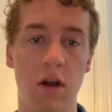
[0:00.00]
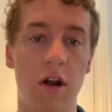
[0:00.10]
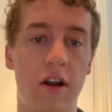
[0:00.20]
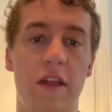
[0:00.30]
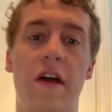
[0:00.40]
All
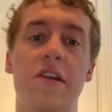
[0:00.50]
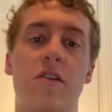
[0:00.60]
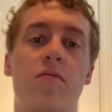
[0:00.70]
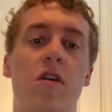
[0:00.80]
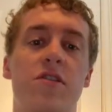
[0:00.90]
right, and that is our
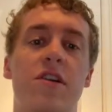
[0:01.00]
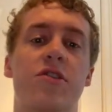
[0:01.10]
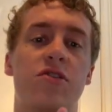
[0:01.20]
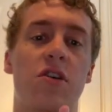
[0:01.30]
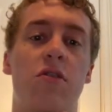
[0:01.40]
project.
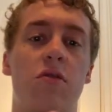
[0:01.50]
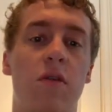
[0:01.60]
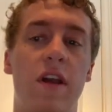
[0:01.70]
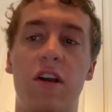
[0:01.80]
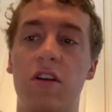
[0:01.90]
So
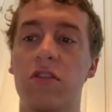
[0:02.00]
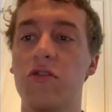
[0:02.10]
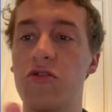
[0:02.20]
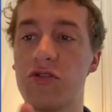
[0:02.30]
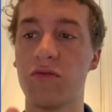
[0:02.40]
in
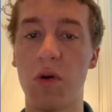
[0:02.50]
conclusion,